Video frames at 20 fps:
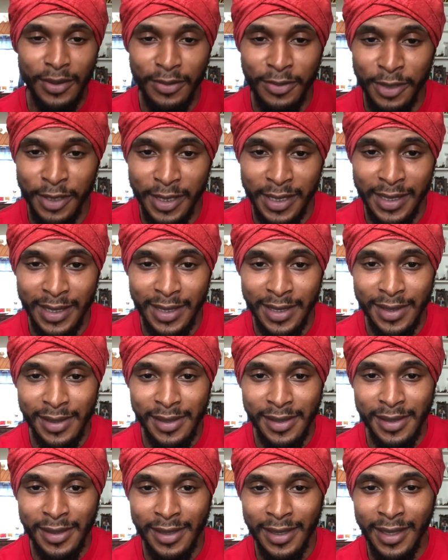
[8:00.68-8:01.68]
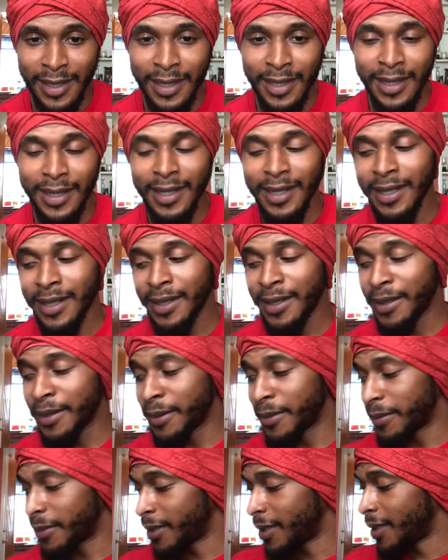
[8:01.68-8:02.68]
one is,
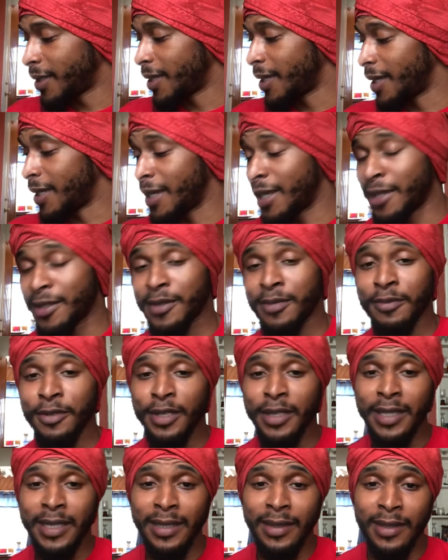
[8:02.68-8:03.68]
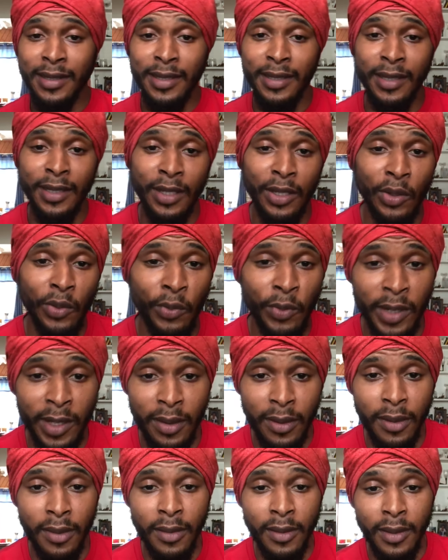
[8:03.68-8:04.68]
and that's really the
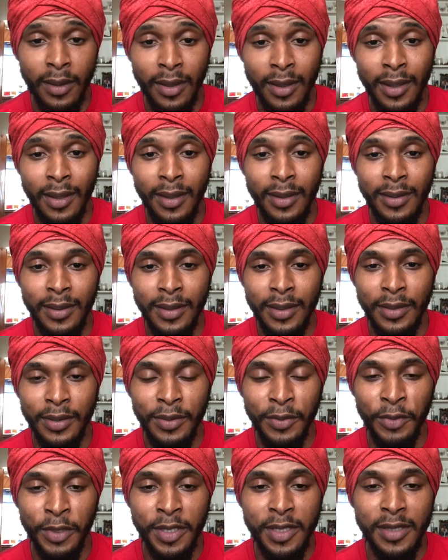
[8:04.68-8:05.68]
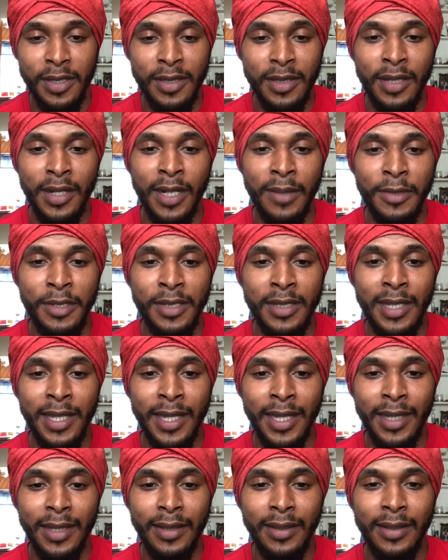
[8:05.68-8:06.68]
width, which determines
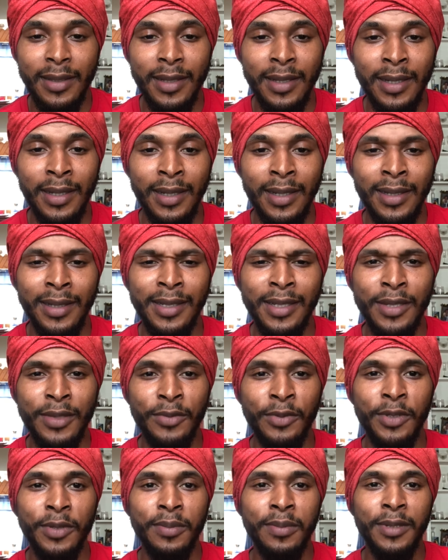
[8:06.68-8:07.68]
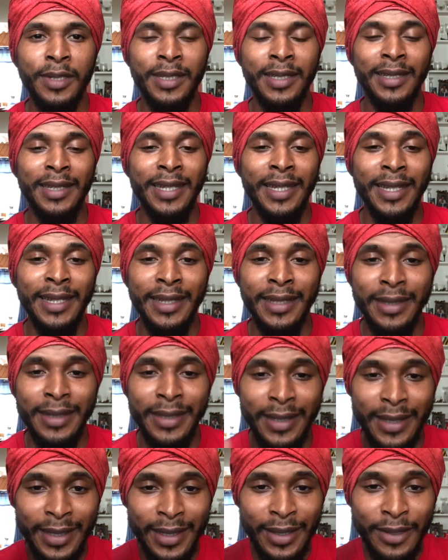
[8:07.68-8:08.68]
that, because when you put it in,
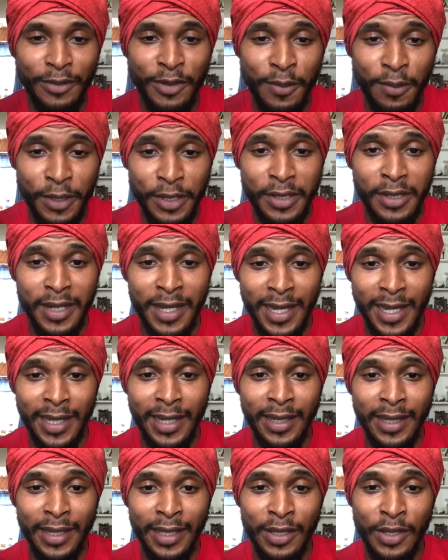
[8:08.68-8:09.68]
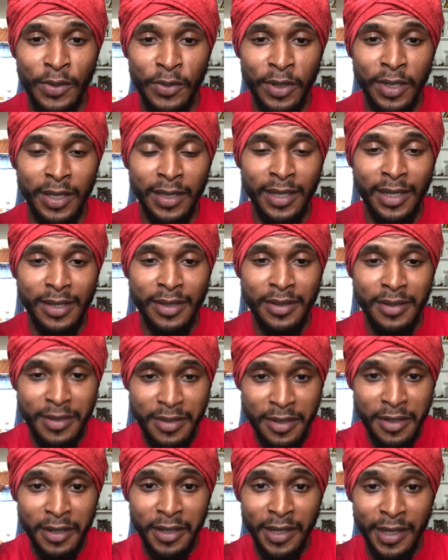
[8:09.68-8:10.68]
when you put your head in, you want to get
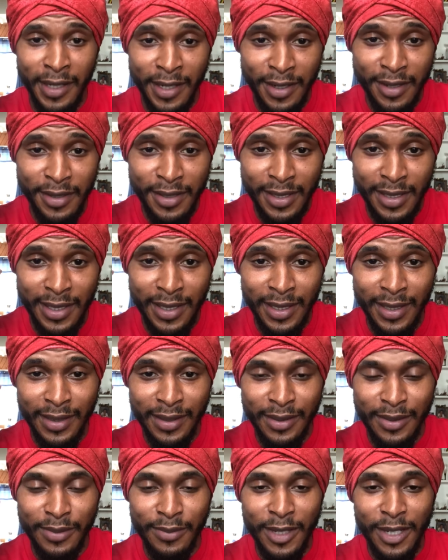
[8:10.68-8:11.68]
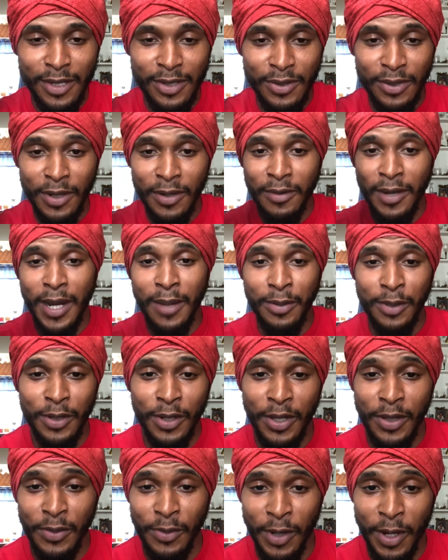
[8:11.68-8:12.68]
your ears in to make sure it wraps all
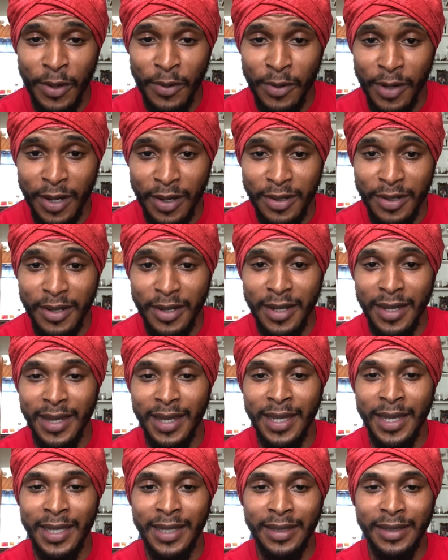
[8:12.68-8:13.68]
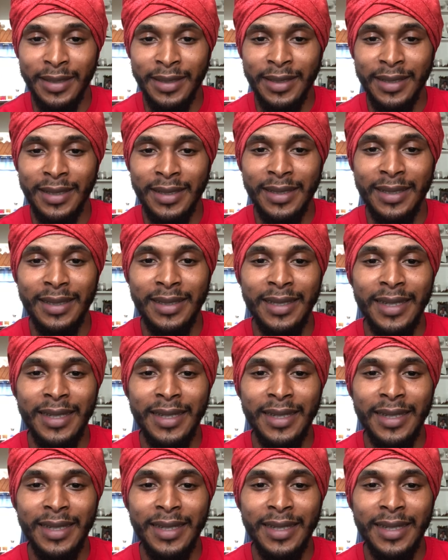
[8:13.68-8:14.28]
the way around your head good.